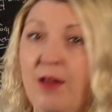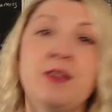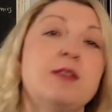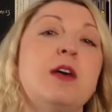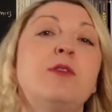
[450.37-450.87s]

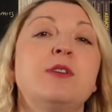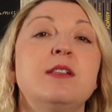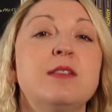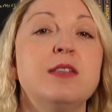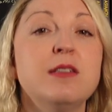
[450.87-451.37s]
The
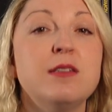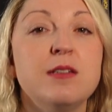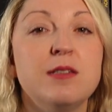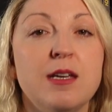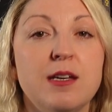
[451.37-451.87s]

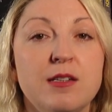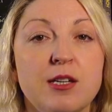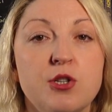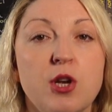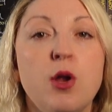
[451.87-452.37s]
self-consistency
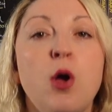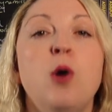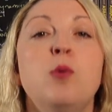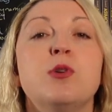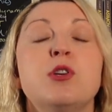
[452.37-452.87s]
condition
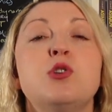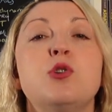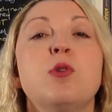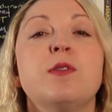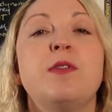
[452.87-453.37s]
would
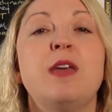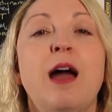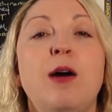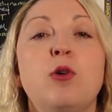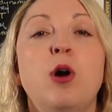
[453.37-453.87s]
ensure that the
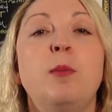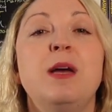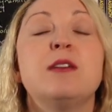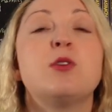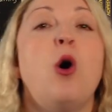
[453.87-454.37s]
outcome
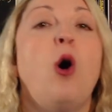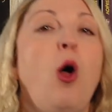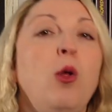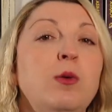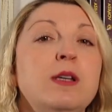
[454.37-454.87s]
is
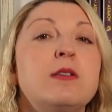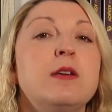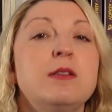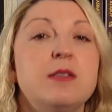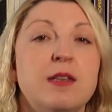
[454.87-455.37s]
always
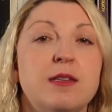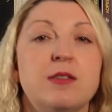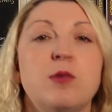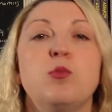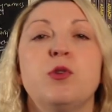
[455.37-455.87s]

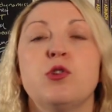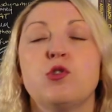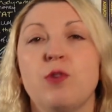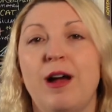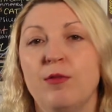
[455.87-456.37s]
consistent with the
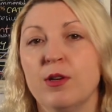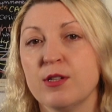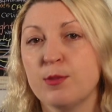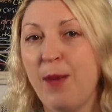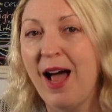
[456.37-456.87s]

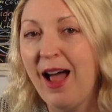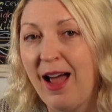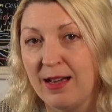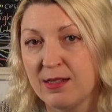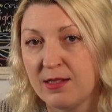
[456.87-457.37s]
traveler's
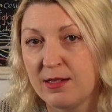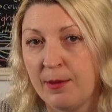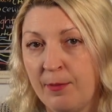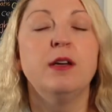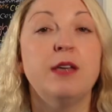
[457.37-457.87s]
past.
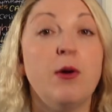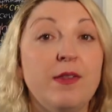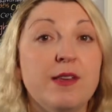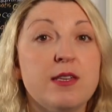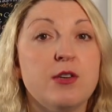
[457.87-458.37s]
Now,
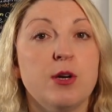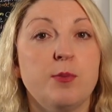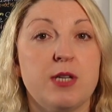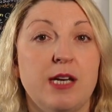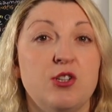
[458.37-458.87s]
in this
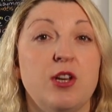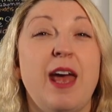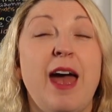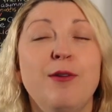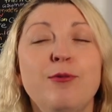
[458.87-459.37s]
interpretation,
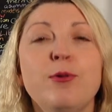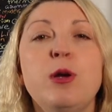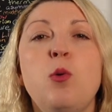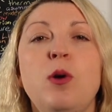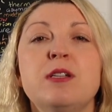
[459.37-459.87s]

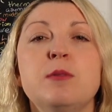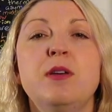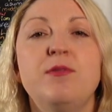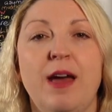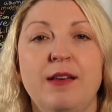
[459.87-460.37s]
every quantum
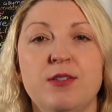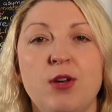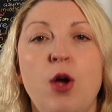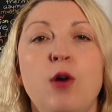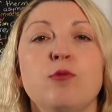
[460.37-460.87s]
event
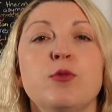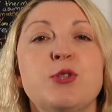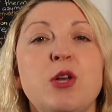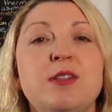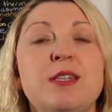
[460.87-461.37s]

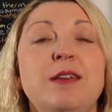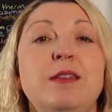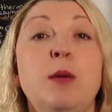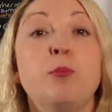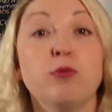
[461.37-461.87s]
results in
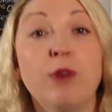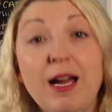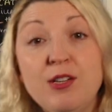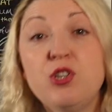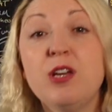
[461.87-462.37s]
the
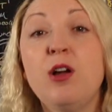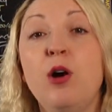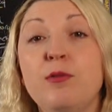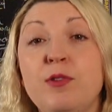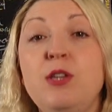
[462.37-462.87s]
branching
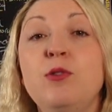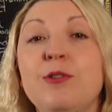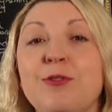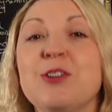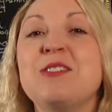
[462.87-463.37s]
of the
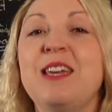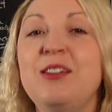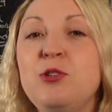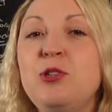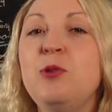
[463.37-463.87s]
universe
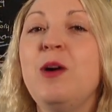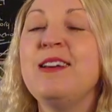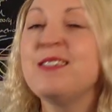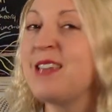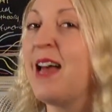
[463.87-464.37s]
into
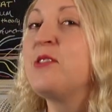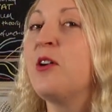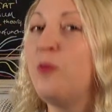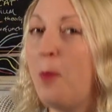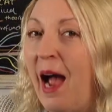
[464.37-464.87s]
a set
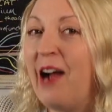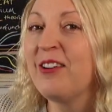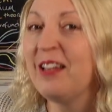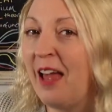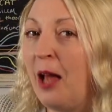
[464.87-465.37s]
of
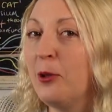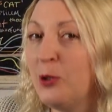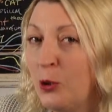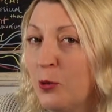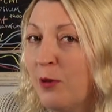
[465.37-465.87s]
parallel
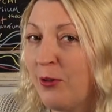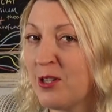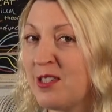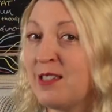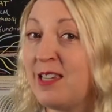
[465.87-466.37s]

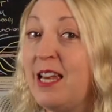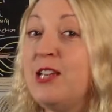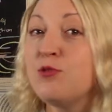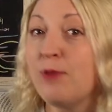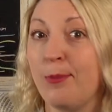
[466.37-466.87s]
universes,
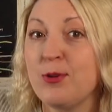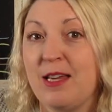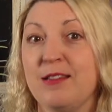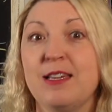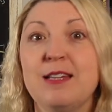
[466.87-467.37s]
each
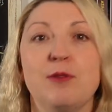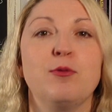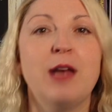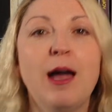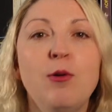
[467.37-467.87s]
representing a
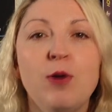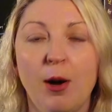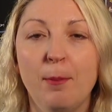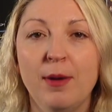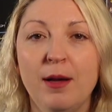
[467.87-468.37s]
different
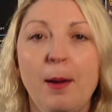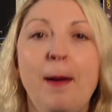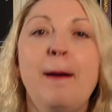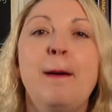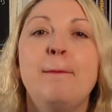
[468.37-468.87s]
outcome.
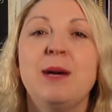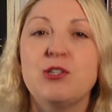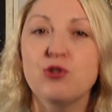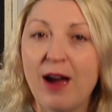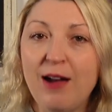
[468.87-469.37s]
By
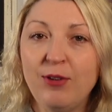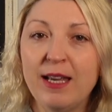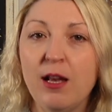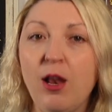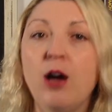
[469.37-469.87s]

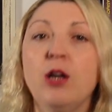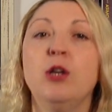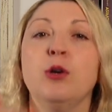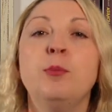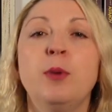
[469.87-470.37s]
traveling along a
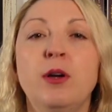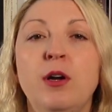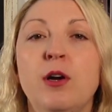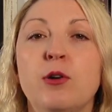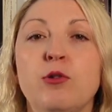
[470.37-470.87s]
loop,
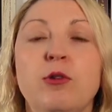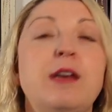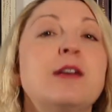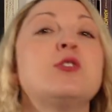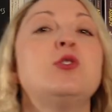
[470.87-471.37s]

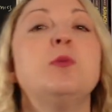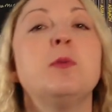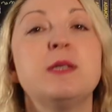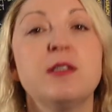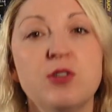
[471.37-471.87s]
creating a
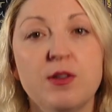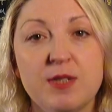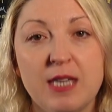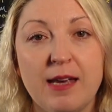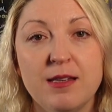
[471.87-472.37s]
superposition of
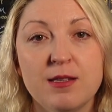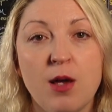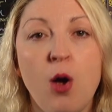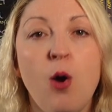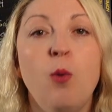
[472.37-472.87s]
states,
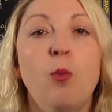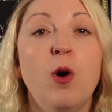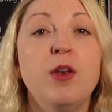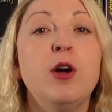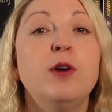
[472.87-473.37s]

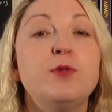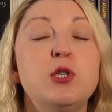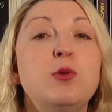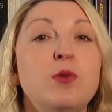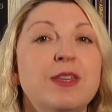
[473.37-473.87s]
one of
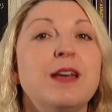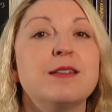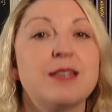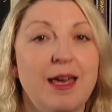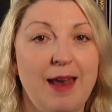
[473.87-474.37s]
two
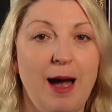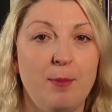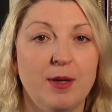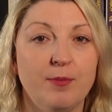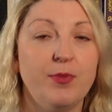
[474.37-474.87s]
things can
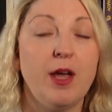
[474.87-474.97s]
happen.